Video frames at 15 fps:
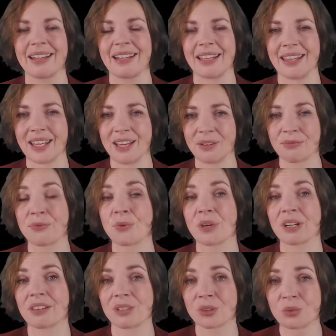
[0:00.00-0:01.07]
and
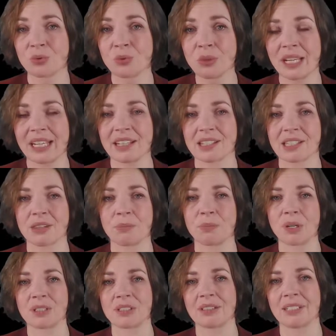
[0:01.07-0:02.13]
therefore the cooling is the
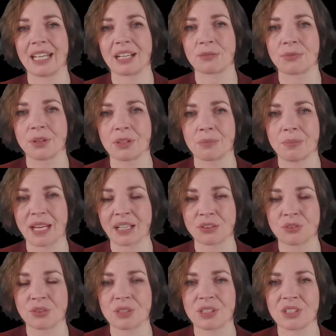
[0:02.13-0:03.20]
bottleneck for the back
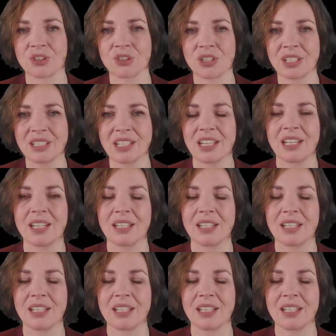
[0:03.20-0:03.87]
transition.